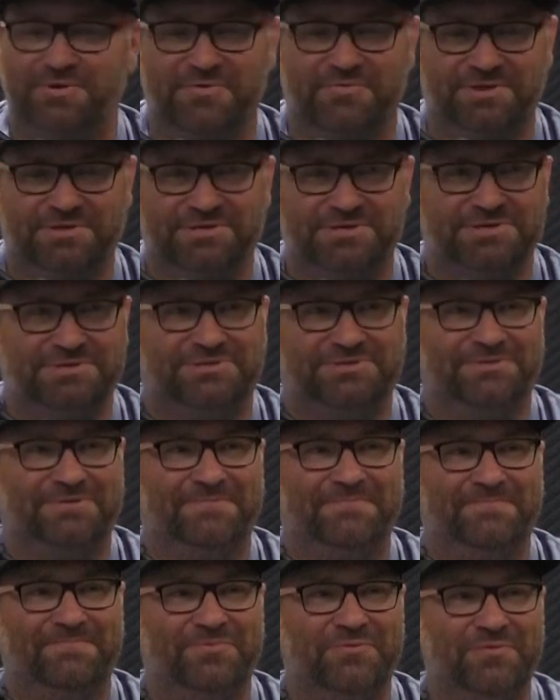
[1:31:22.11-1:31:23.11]

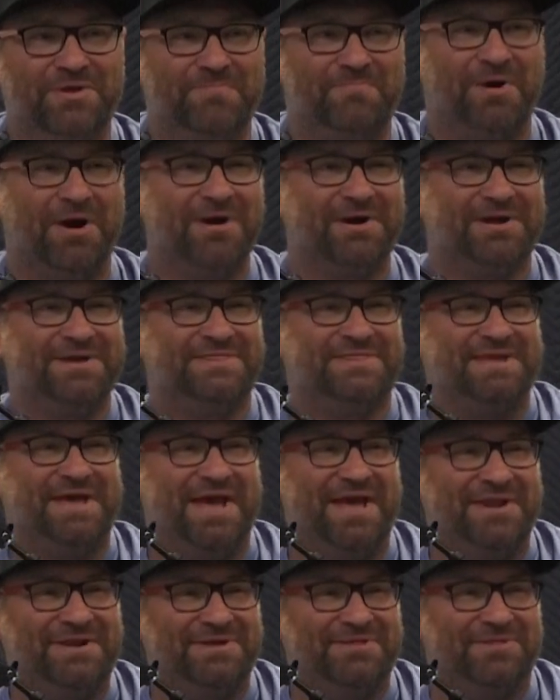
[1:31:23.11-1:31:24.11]
we'd park at
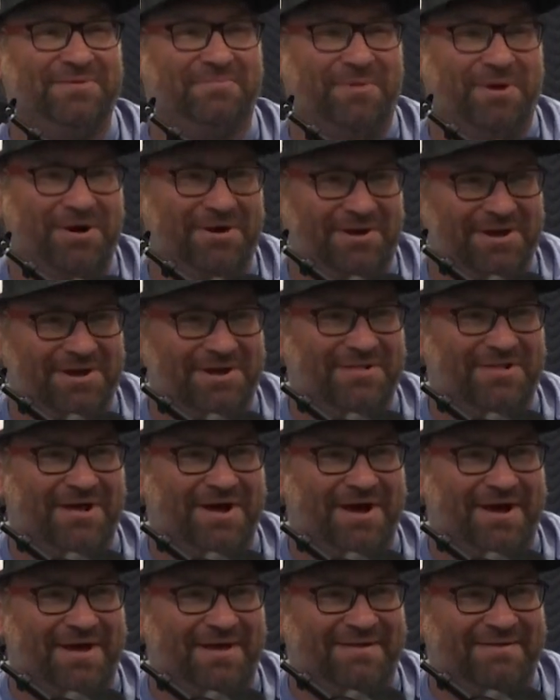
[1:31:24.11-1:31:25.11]
the end of the parking
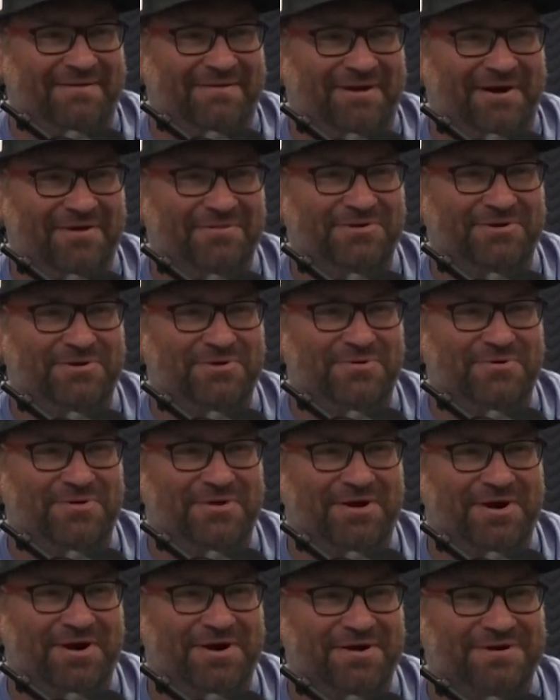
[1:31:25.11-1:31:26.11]
lot, all the cool
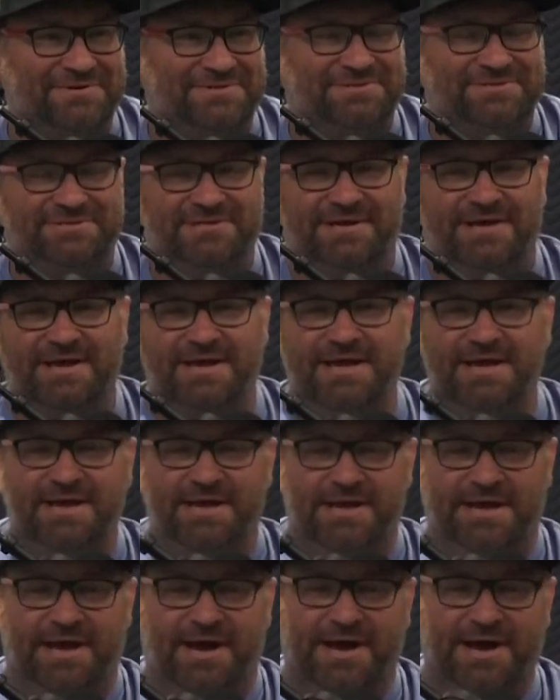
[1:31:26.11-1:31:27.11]
cars.
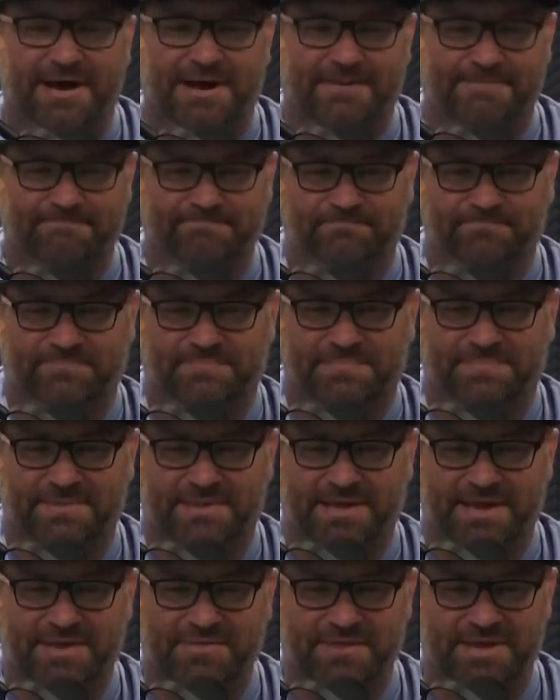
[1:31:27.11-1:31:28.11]
And
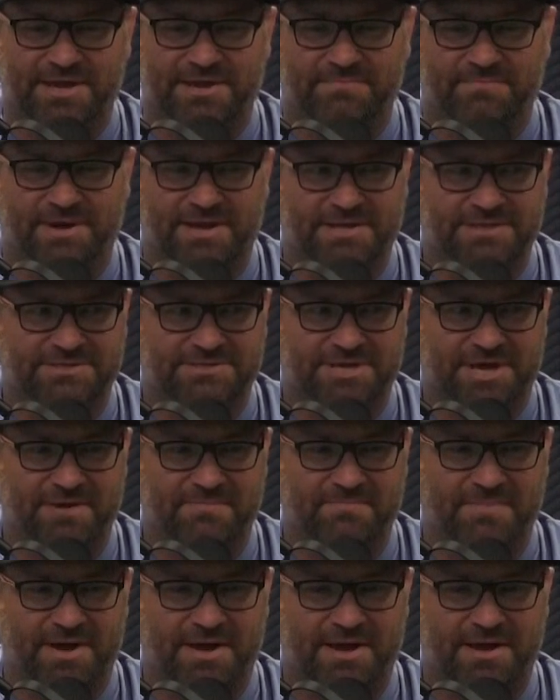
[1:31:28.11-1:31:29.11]
then by the
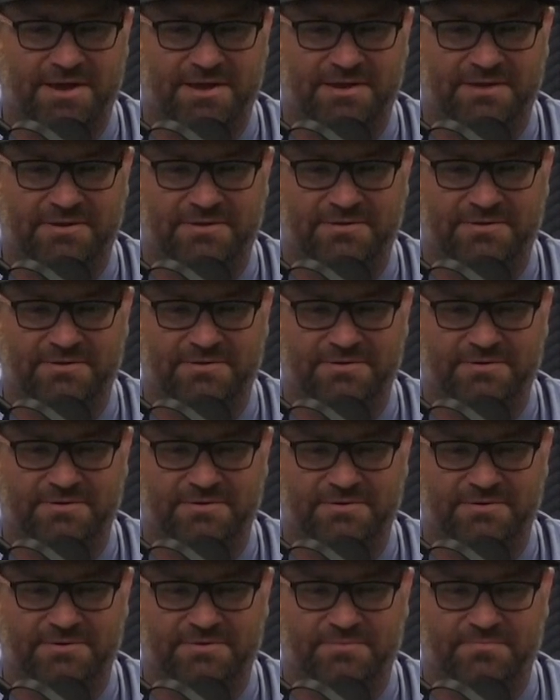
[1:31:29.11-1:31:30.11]
time my
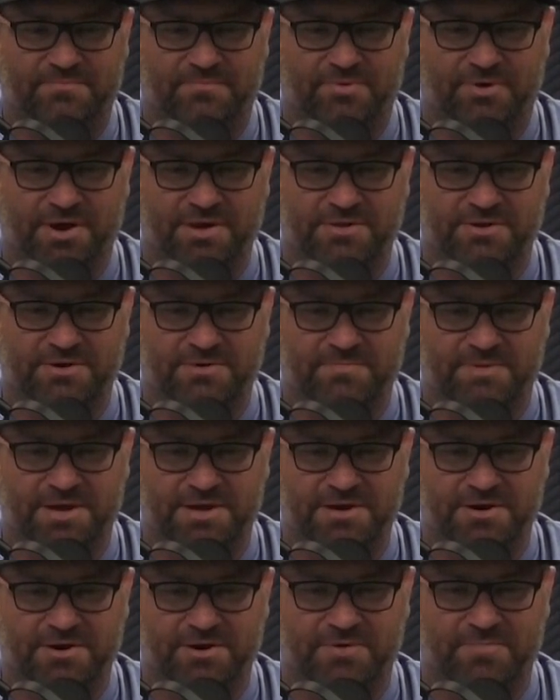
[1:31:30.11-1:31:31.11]

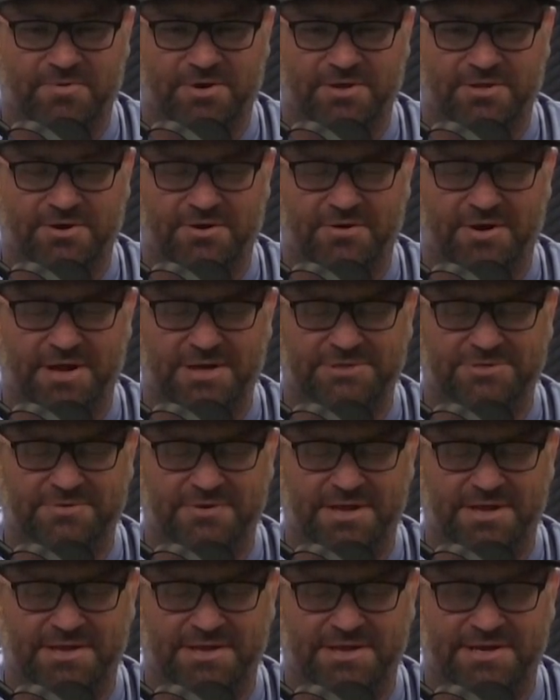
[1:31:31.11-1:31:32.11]
younger brother
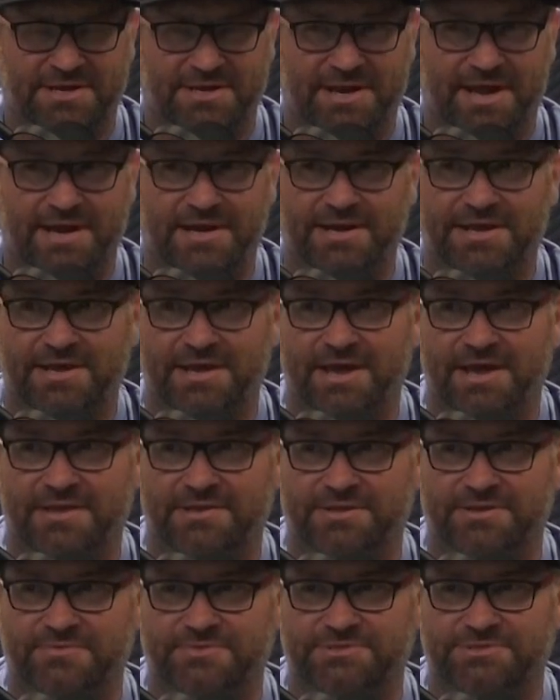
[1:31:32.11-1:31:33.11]
graduated, I think in
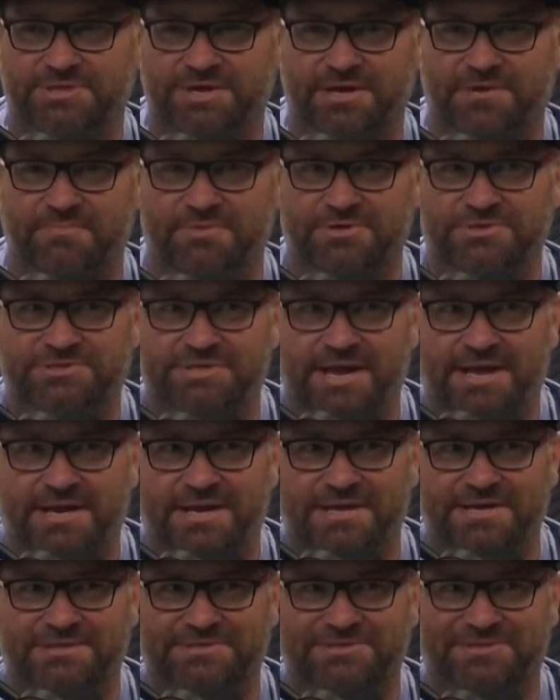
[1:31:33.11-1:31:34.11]
98, there was like
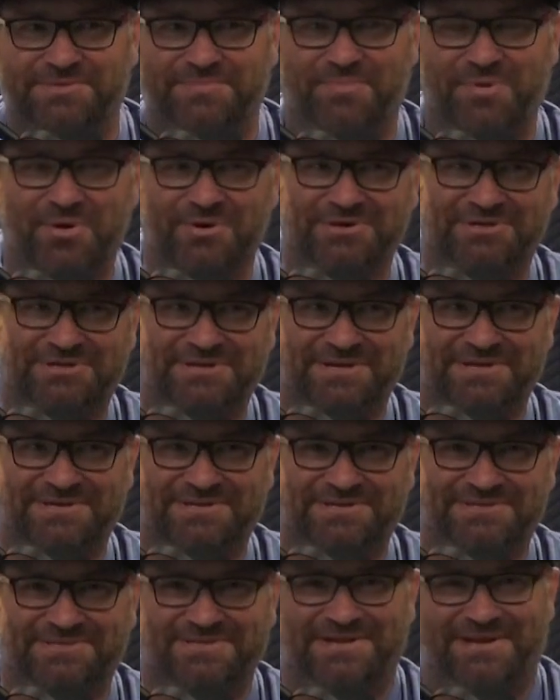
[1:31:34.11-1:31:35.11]
Mercedes and
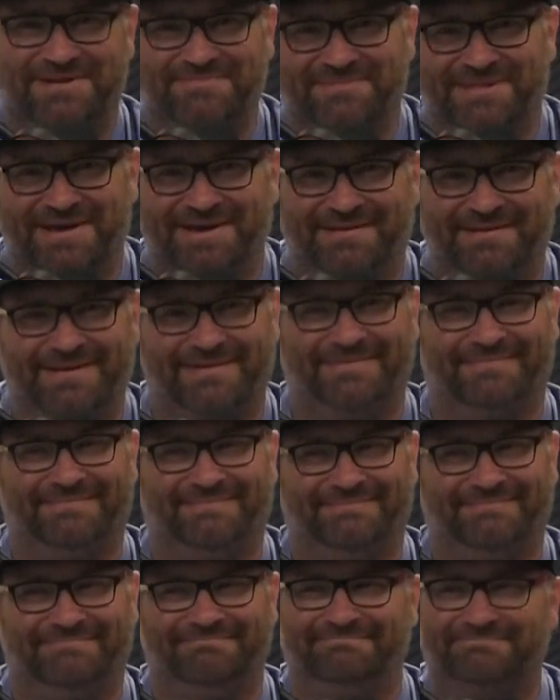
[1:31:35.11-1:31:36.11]
Porsches. Yeah,
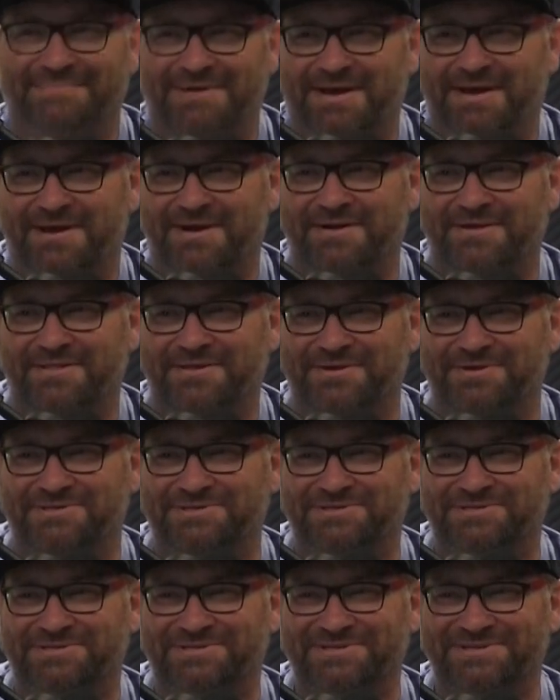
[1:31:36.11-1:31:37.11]
got out of there
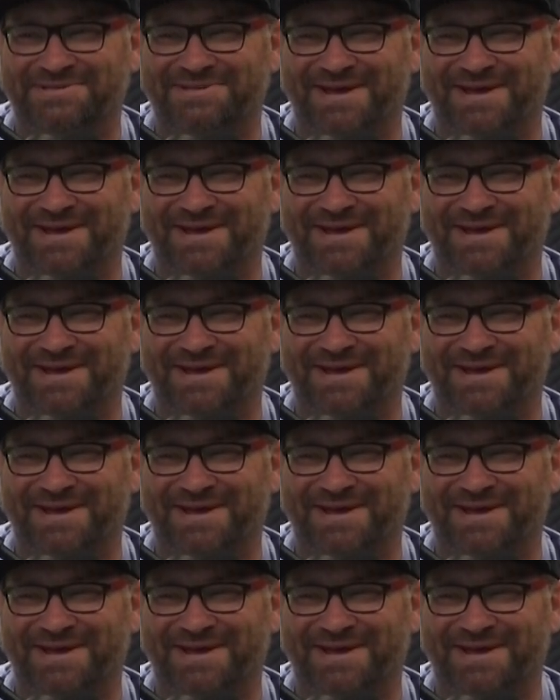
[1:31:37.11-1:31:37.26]
just